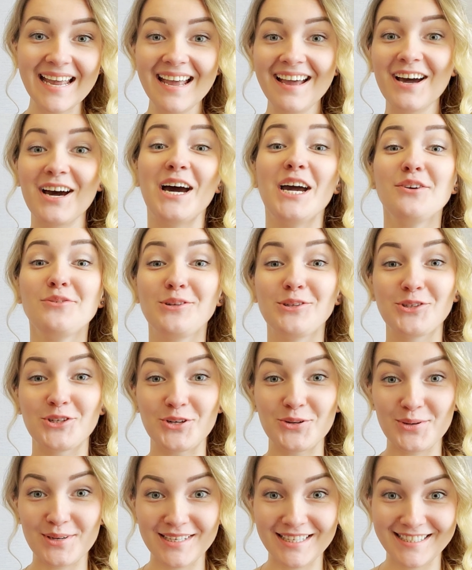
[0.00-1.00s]
I will show
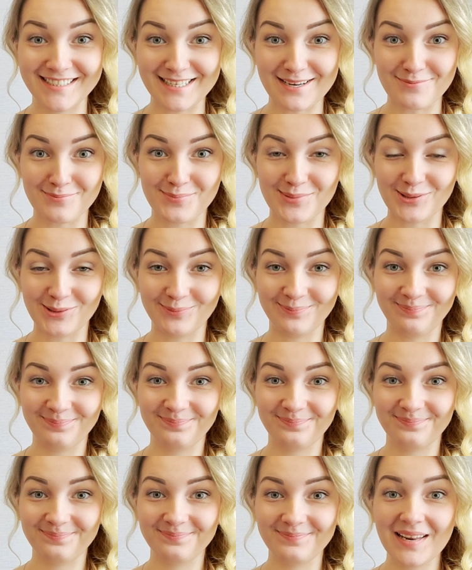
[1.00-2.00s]
you an example.
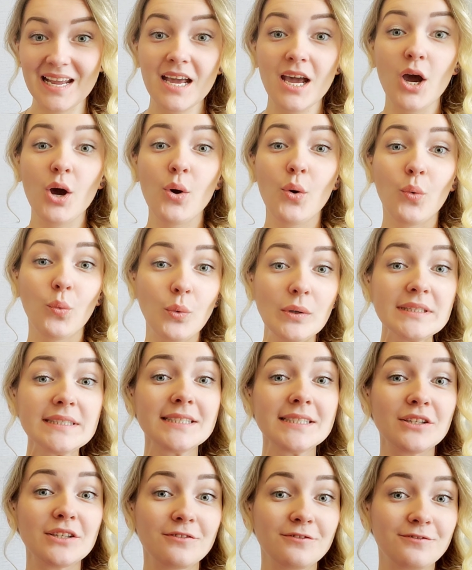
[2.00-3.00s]

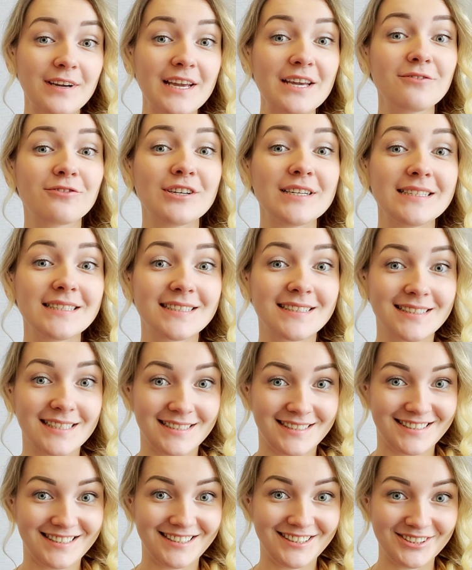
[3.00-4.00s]
What's your favorite
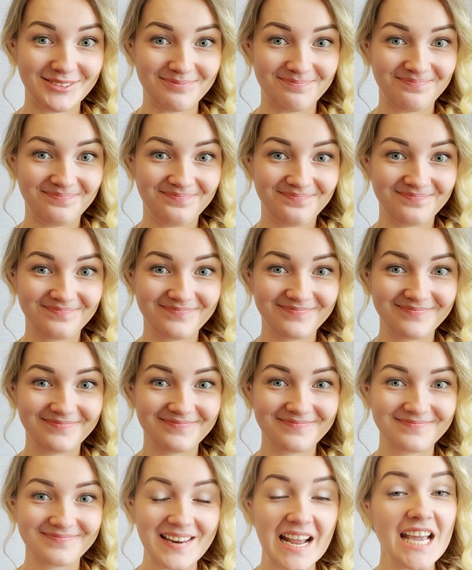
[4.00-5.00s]
season?
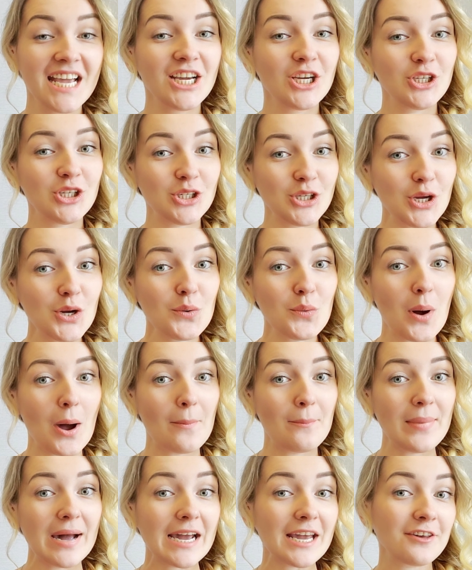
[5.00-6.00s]
You know,
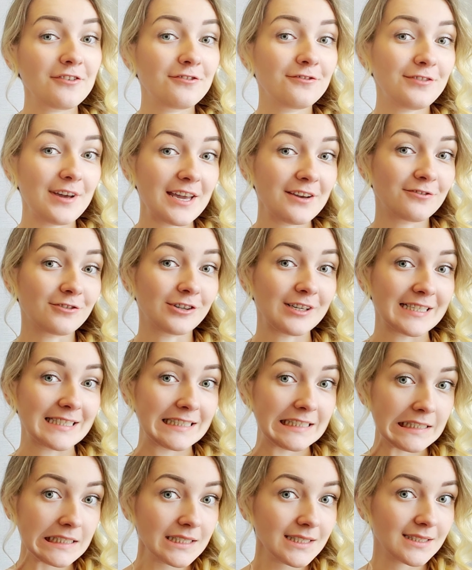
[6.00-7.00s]
my favorite
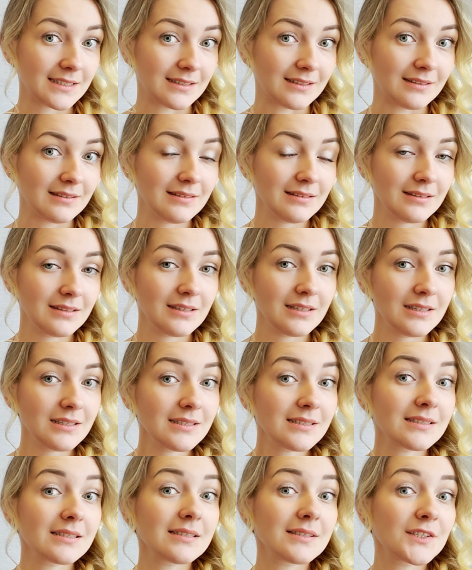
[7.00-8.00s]
season
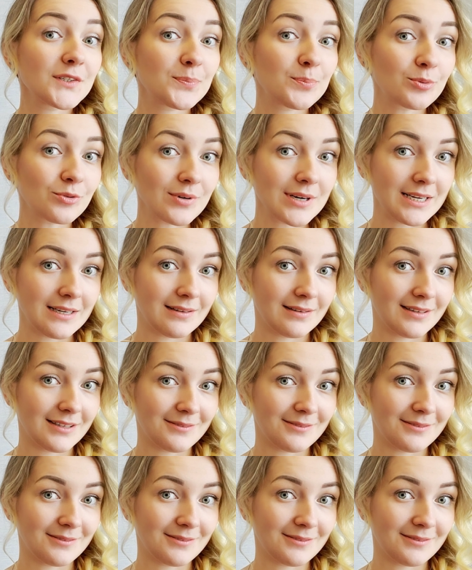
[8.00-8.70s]
is spring.